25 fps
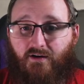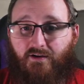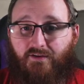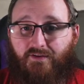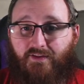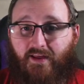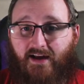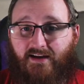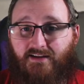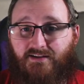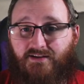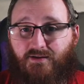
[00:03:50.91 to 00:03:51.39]

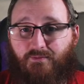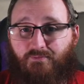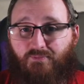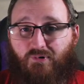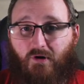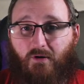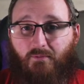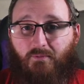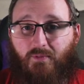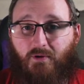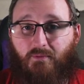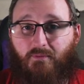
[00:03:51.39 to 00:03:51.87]
That's the
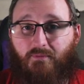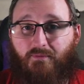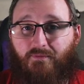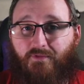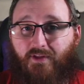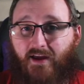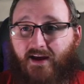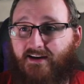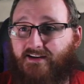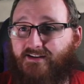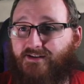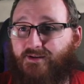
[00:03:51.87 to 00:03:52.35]
problem.
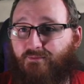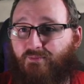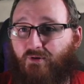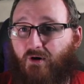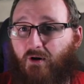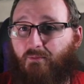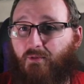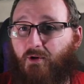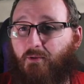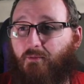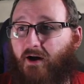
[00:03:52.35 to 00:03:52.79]
That is the problem.